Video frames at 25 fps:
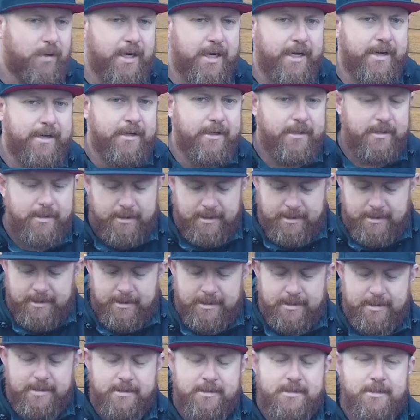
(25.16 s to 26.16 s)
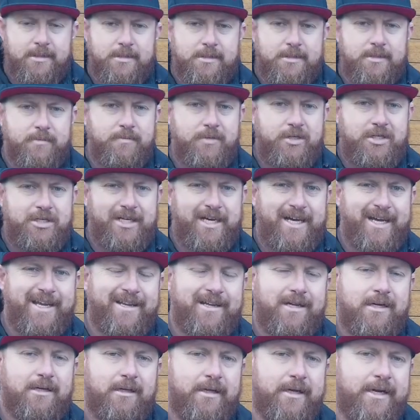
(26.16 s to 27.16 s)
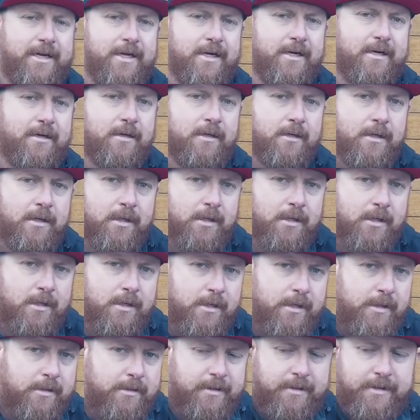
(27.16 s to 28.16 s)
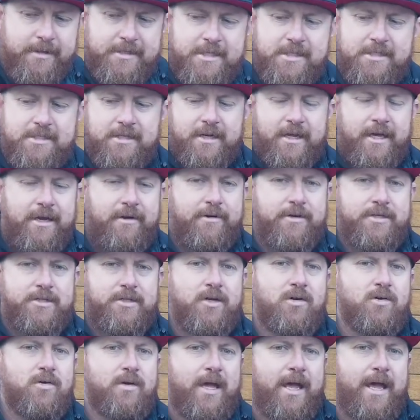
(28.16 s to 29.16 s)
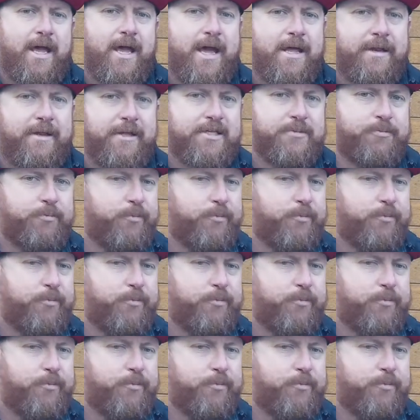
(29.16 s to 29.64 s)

one is some chain cleaner. This is an aerosol can. You